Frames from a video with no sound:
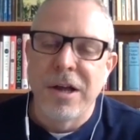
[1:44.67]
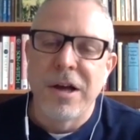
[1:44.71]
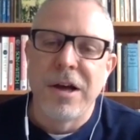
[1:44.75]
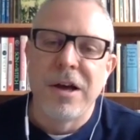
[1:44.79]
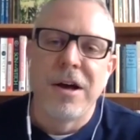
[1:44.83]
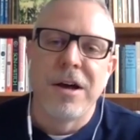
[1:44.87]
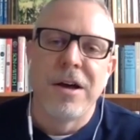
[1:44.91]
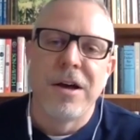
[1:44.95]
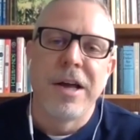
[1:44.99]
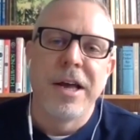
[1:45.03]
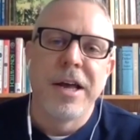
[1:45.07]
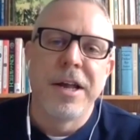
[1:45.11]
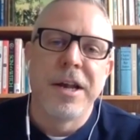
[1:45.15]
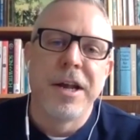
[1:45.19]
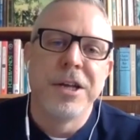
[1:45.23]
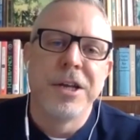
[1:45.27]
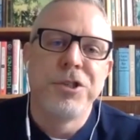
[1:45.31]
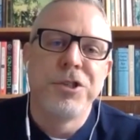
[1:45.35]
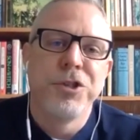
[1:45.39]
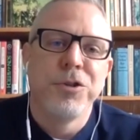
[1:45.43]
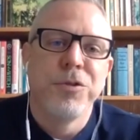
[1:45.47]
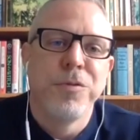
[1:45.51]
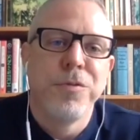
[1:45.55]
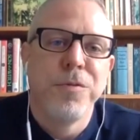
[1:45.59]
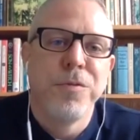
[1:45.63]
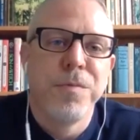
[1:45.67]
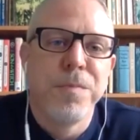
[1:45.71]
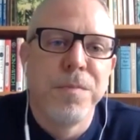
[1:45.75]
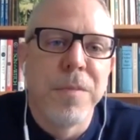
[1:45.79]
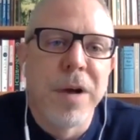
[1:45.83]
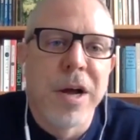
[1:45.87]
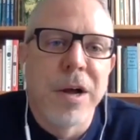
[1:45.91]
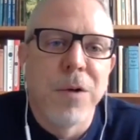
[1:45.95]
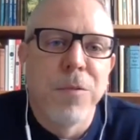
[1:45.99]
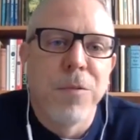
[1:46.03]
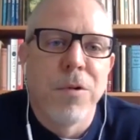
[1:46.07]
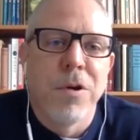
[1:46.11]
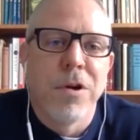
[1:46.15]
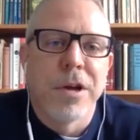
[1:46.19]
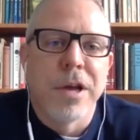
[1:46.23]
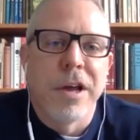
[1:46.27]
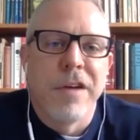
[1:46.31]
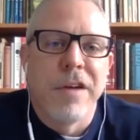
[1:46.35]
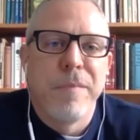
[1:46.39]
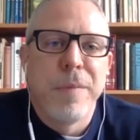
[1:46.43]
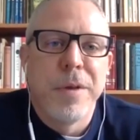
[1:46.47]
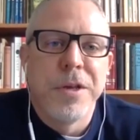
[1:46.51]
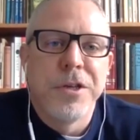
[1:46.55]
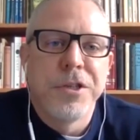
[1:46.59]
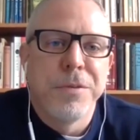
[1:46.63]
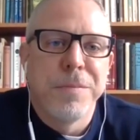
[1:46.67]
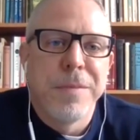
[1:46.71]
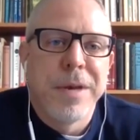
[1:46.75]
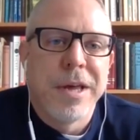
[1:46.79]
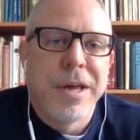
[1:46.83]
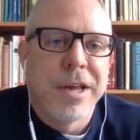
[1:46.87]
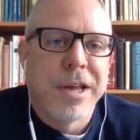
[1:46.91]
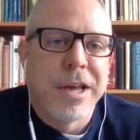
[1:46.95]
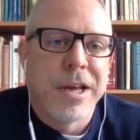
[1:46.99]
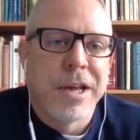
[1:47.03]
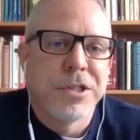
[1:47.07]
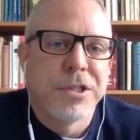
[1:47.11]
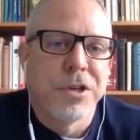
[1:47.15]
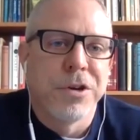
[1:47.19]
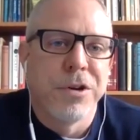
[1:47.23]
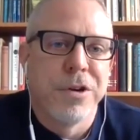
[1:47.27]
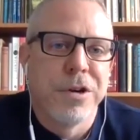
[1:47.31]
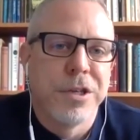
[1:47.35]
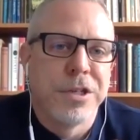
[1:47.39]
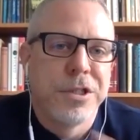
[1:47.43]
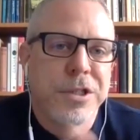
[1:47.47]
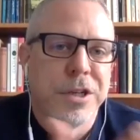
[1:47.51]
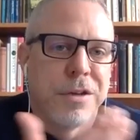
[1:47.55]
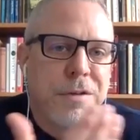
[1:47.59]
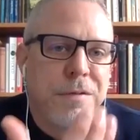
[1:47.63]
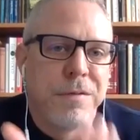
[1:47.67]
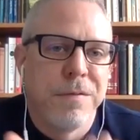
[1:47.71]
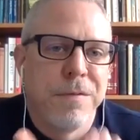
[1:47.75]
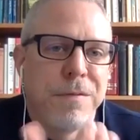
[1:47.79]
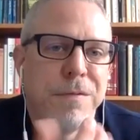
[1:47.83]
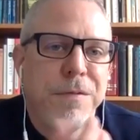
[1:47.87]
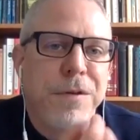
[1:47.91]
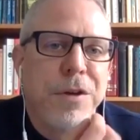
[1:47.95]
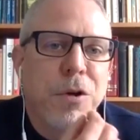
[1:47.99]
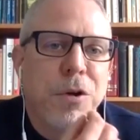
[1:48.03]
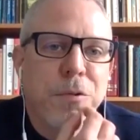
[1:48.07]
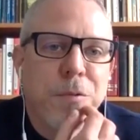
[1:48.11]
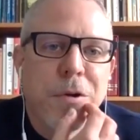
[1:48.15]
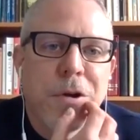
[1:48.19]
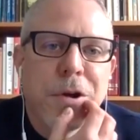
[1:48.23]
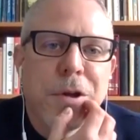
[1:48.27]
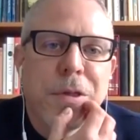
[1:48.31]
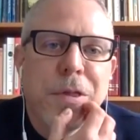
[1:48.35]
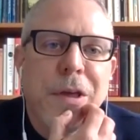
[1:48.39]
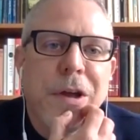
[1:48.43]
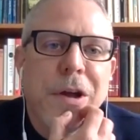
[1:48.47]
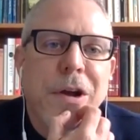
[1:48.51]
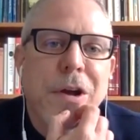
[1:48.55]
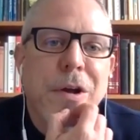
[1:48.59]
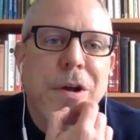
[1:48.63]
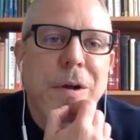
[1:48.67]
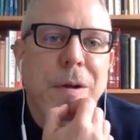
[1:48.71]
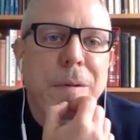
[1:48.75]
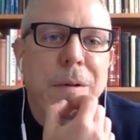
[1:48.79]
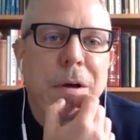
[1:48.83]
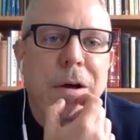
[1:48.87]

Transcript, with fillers: And I do my work, I've been to Madagascar and done field work there,